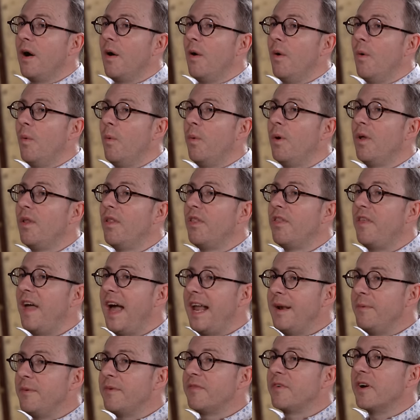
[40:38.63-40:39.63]
Well,
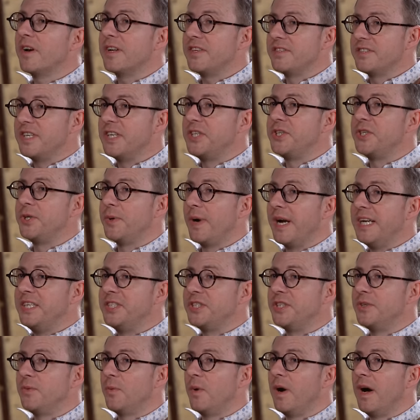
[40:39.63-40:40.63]
then we've got a
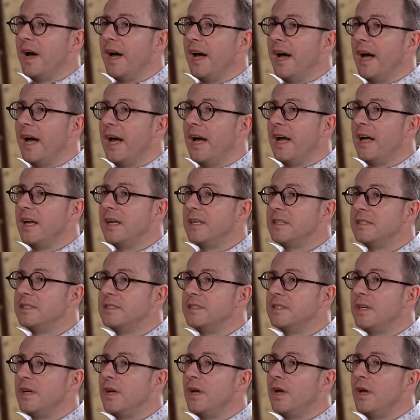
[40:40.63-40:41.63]
situation where
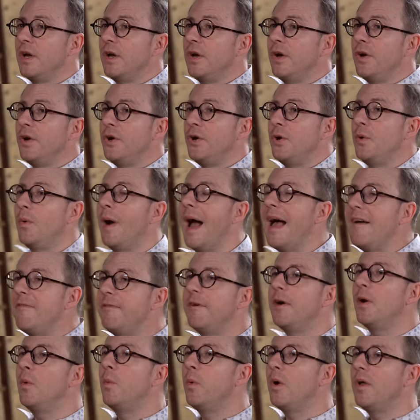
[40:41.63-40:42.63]

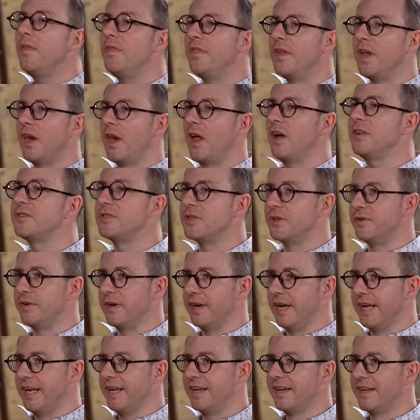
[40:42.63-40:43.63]
whoever won the
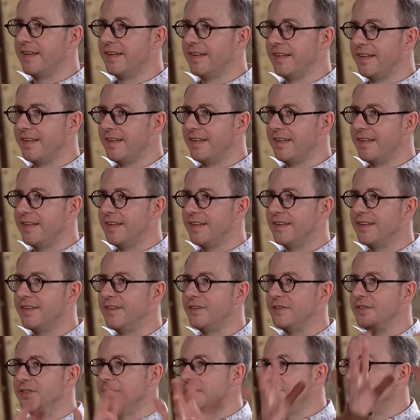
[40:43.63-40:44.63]
lottery,
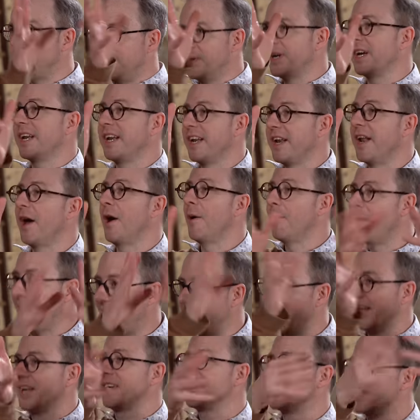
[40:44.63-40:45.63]
you were going to know about
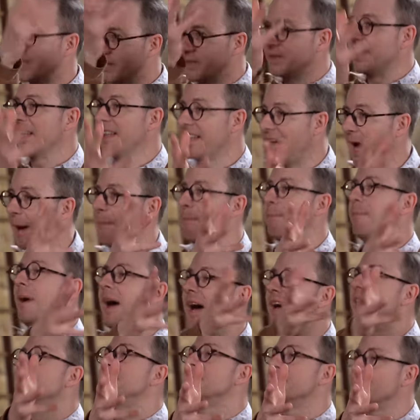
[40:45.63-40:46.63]
it because that
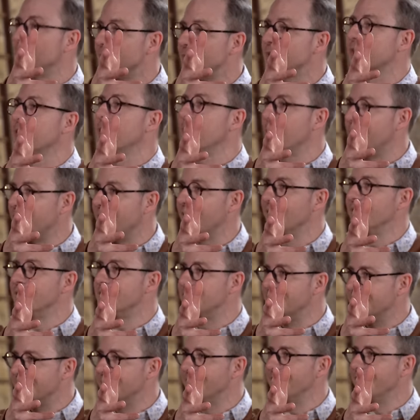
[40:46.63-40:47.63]
person was going to be on
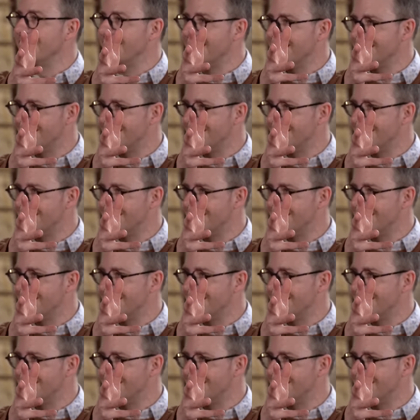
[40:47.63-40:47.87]
TV,